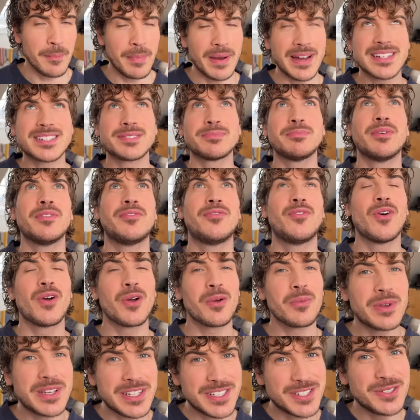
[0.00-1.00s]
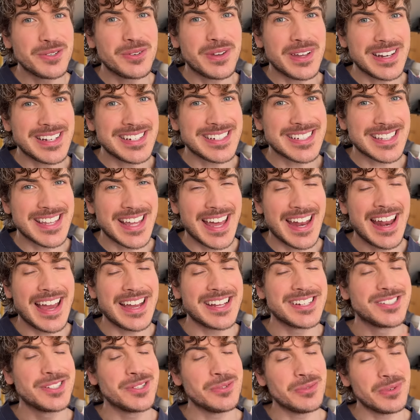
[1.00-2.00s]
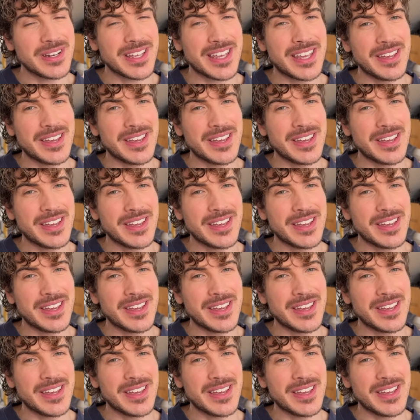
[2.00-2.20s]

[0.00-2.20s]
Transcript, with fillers: But before we do get into that, I do wanna